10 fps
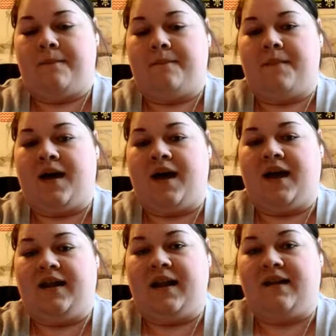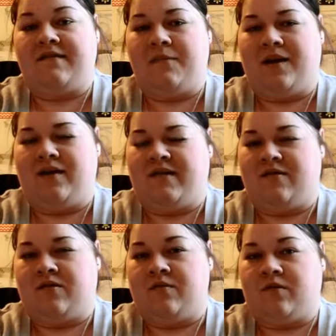my next amount
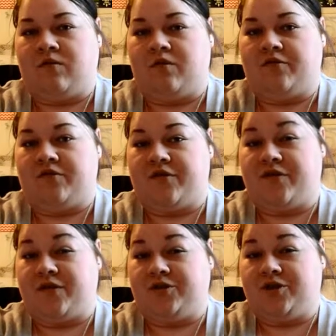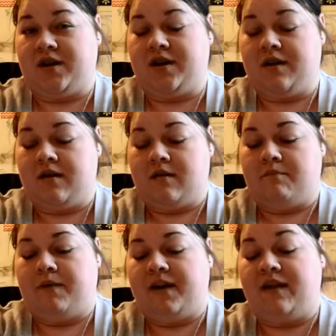isn't due until closer to surgery,
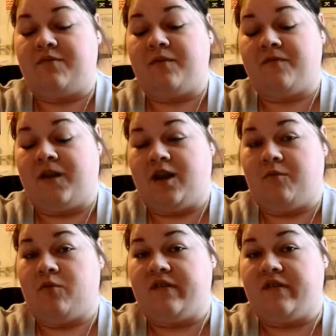but it's refundable.